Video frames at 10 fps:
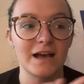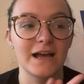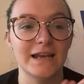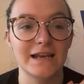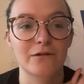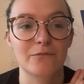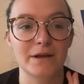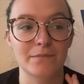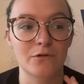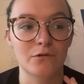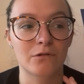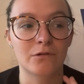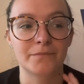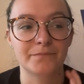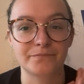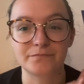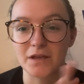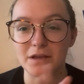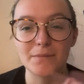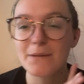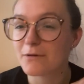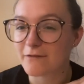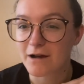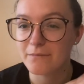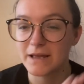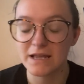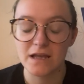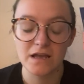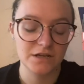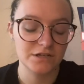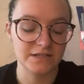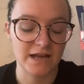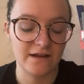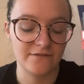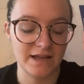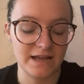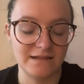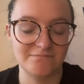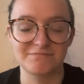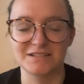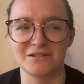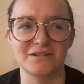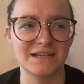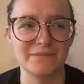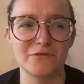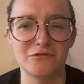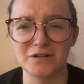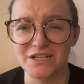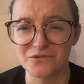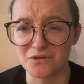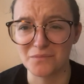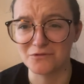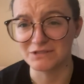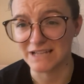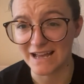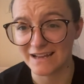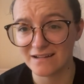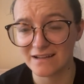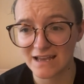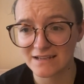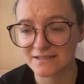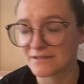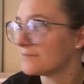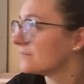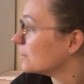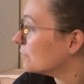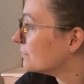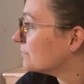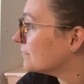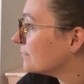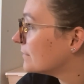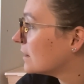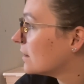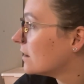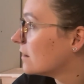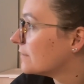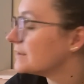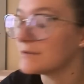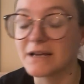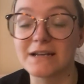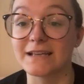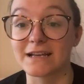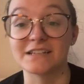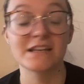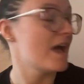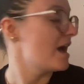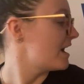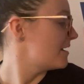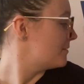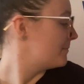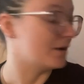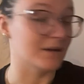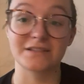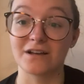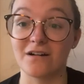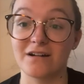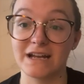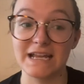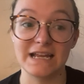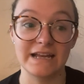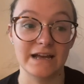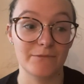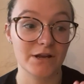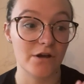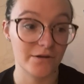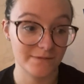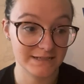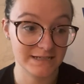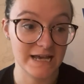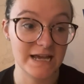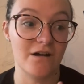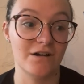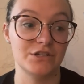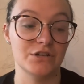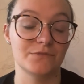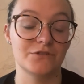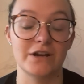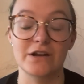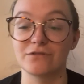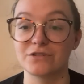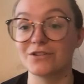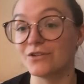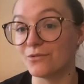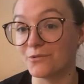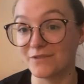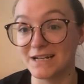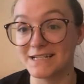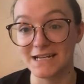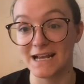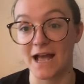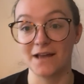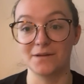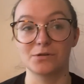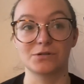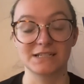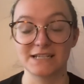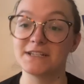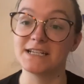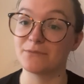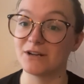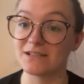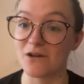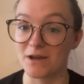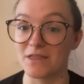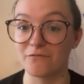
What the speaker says: a little bit more like people around me, just have a slightly more enjoyable day, I guess. Oh, do with that in a second. But when I got home yesterday, I jumped straight onto reading and productivity sprints with